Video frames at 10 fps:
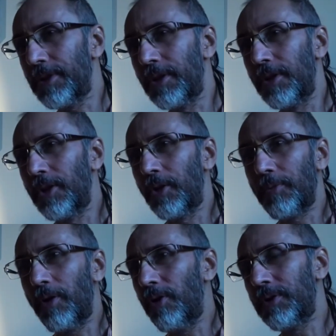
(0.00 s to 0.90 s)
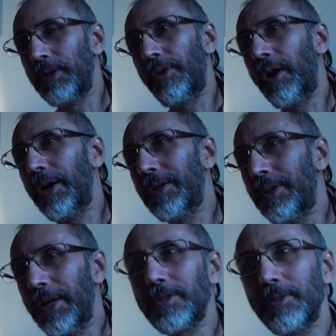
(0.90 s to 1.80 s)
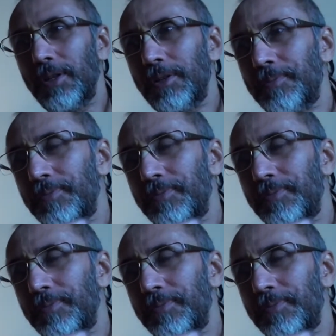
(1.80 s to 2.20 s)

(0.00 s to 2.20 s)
of all divine nectar.